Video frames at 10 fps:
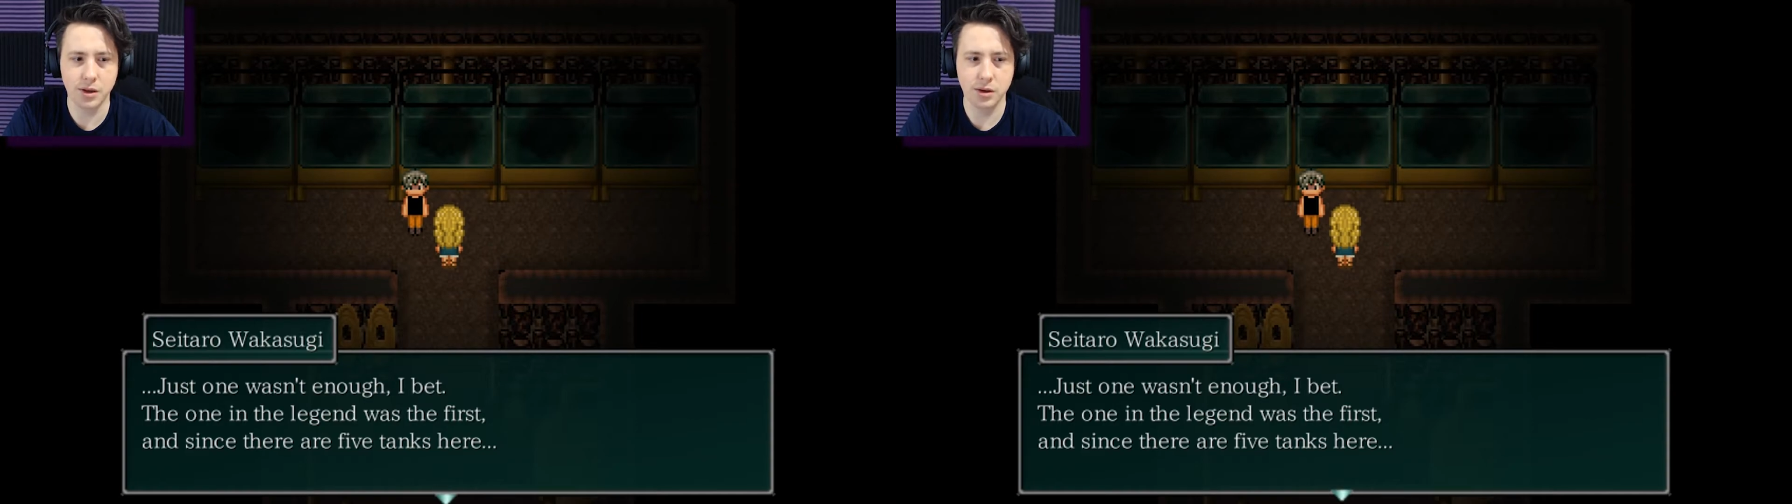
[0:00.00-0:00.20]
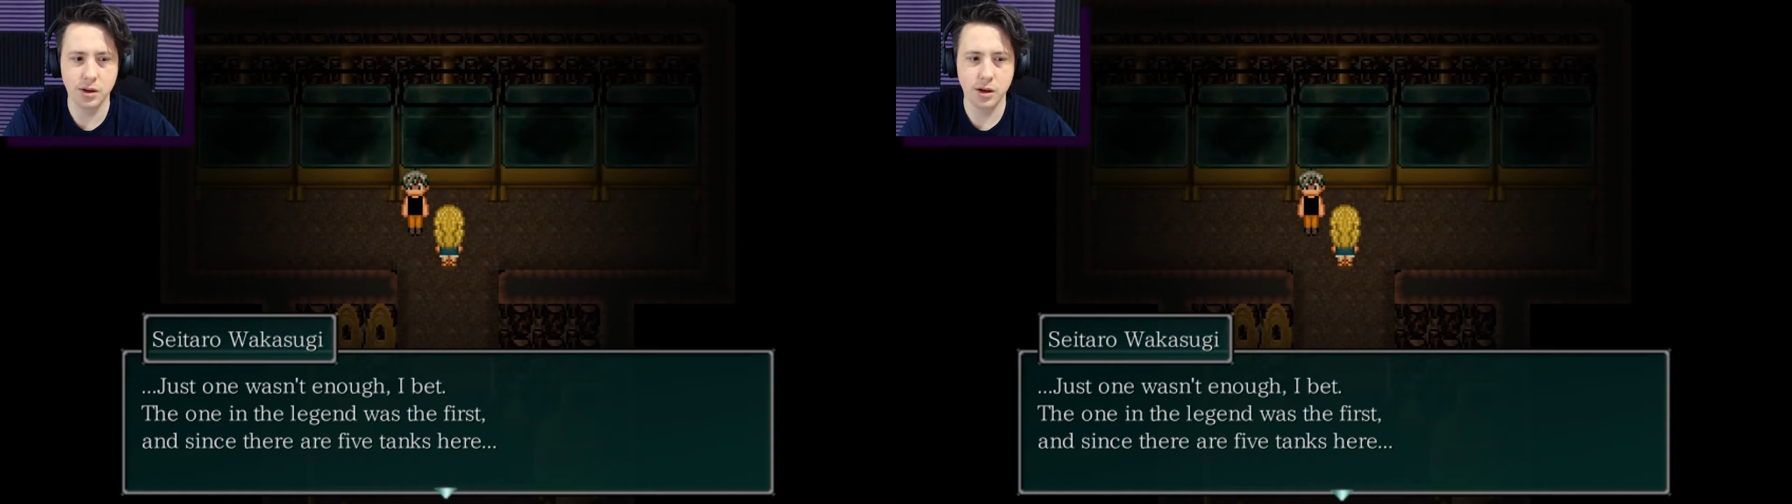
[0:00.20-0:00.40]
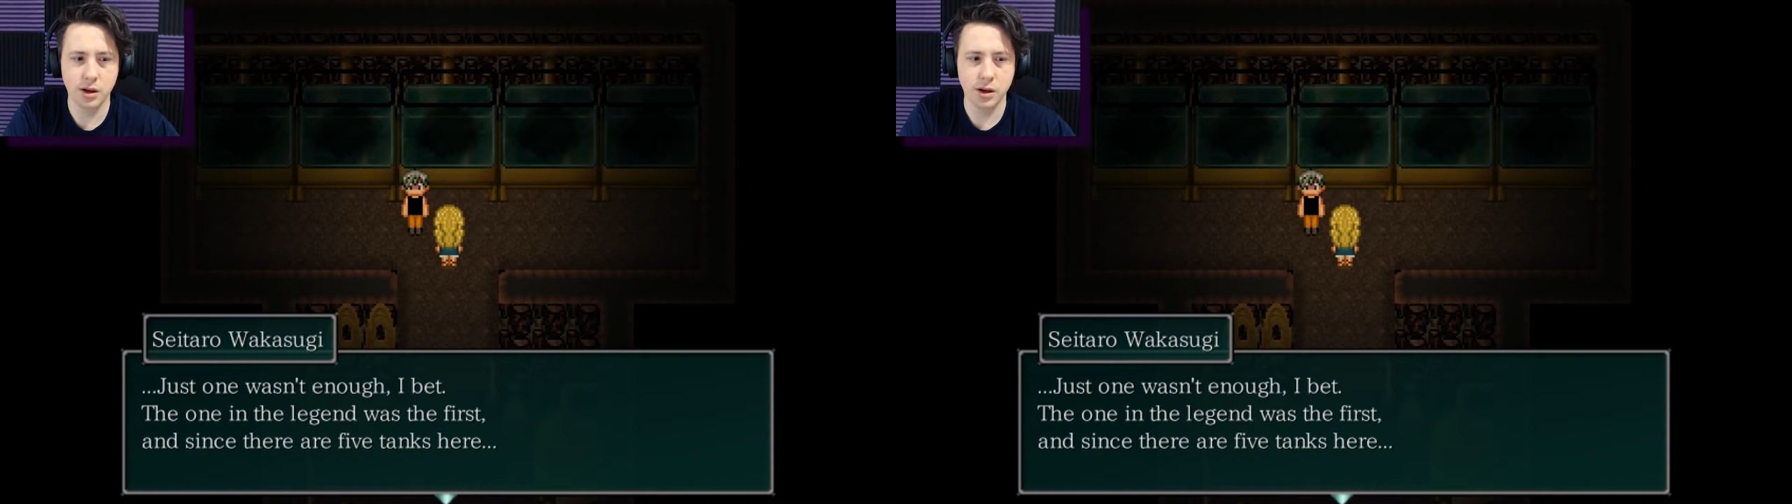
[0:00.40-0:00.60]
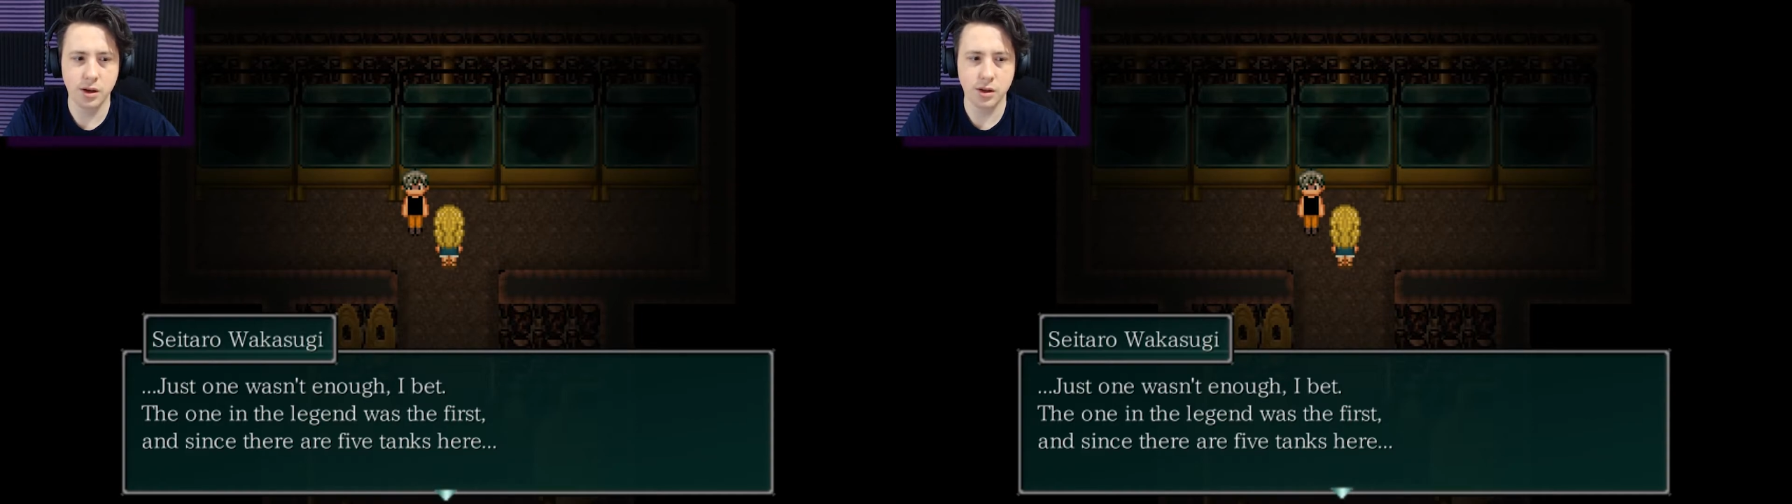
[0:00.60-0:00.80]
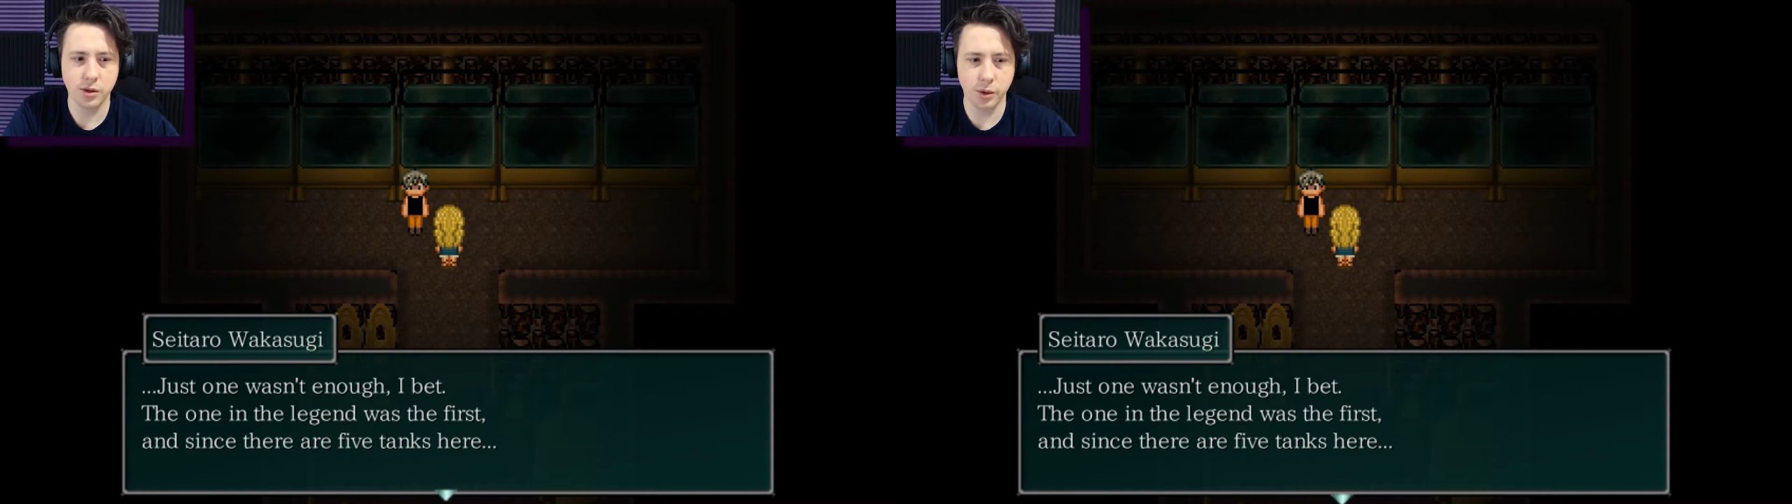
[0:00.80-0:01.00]

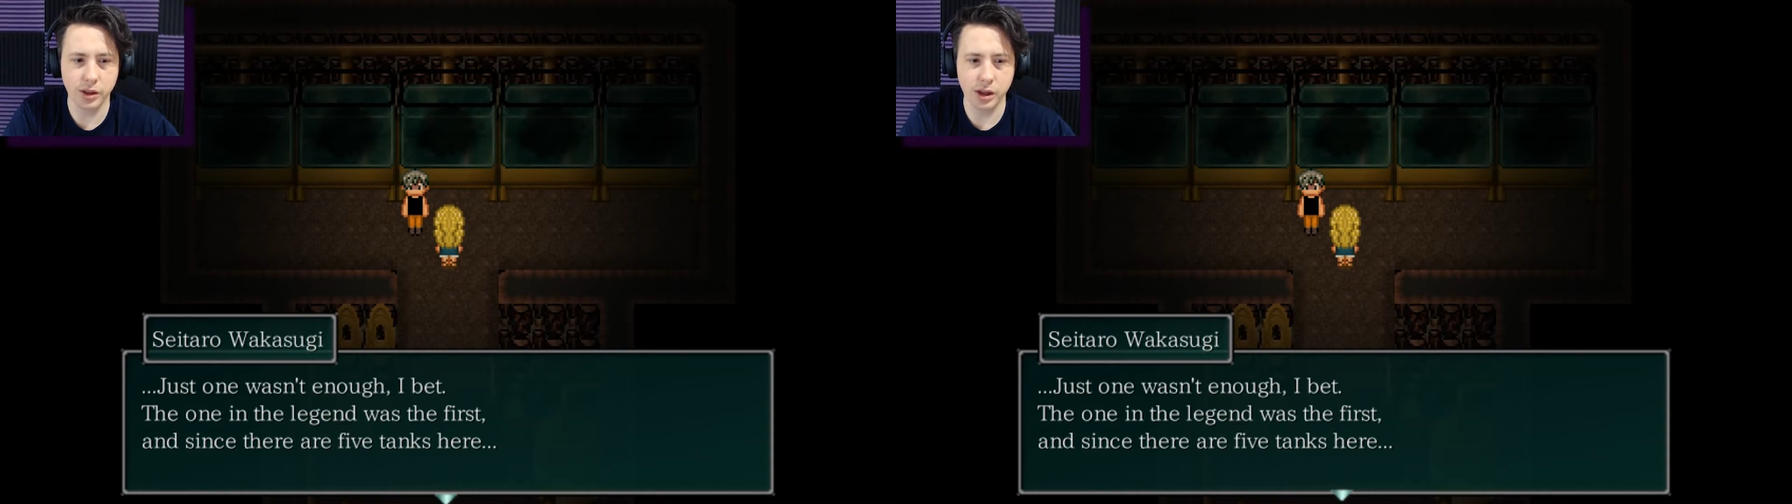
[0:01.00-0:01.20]
The one the